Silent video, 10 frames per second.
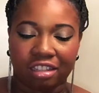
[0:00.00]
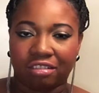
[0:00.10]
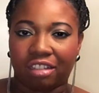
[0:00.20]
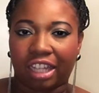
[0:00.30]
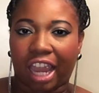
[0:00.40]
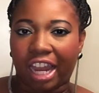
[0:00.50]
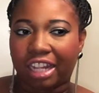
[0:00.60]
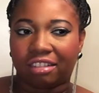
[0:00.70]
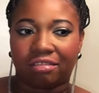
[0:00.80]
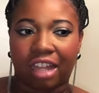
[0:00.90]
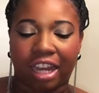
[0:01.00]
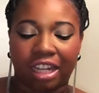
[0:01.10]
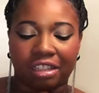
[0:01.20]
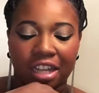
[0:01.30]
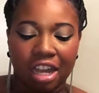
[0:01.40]
like 8/8,
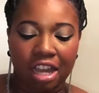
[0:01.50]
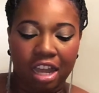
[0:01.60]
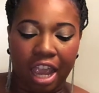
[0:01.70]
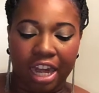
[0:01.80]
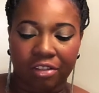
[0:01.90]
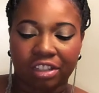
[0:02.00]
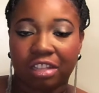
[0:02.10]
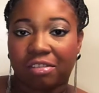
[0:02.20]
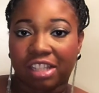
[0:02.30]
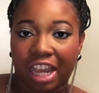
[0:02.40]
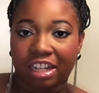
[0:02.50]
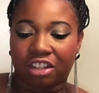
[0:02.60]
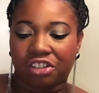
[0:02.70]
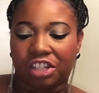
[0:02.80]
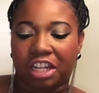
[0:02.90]
and everything was
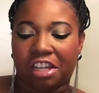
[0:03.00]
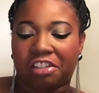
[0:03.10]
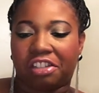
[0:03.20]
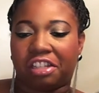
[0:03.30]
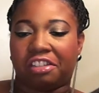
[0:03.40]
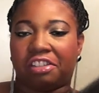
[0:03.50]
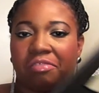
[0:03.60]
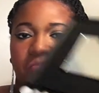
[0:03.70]
$8.88.